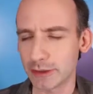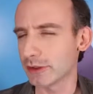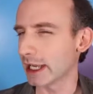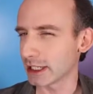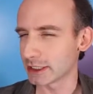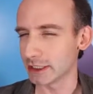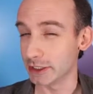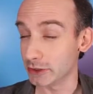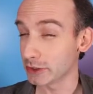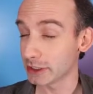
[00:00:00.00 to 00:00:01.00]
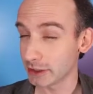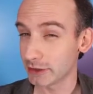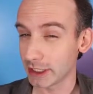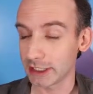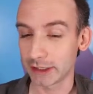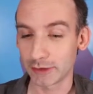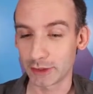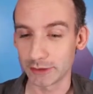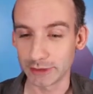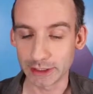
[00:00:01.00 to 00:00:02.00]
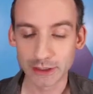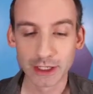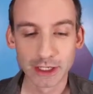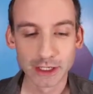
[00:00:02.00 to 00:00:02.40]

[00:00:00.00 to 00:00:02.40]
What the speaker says: don't actually usually do that. That's quite rare.